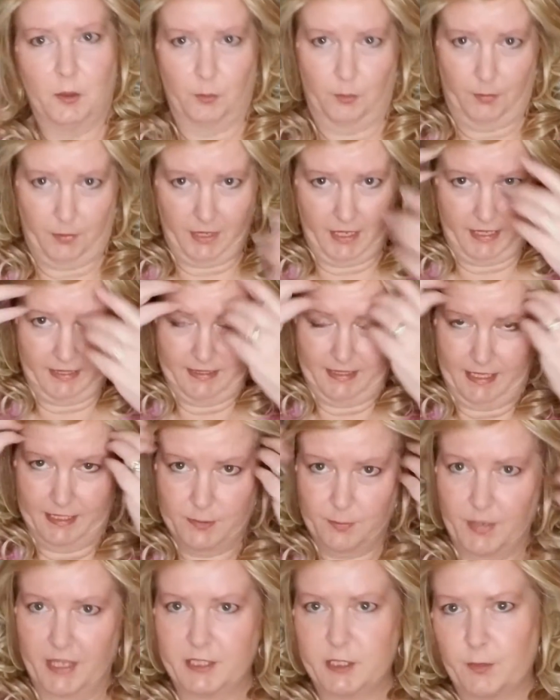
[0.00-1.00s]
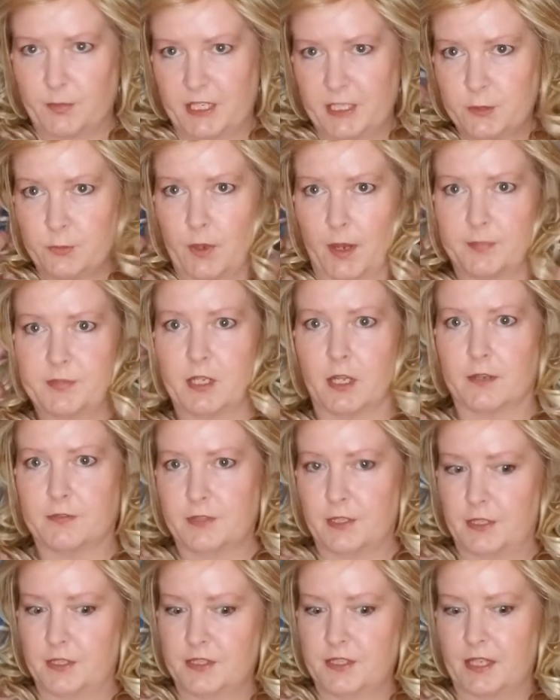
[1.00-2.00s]
But it's meant to be swept off
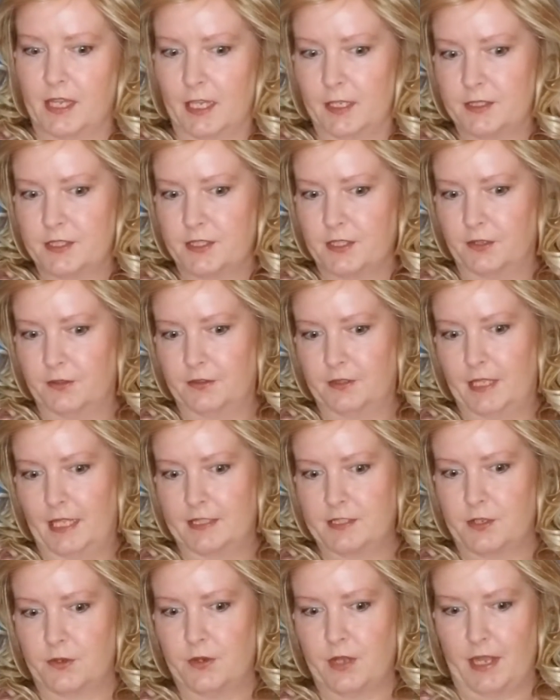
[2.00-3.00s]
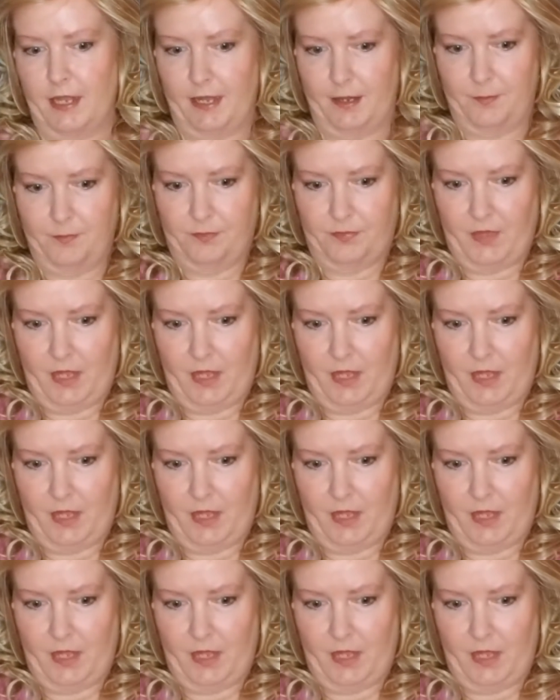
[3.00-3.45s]
to the side, so that's okay.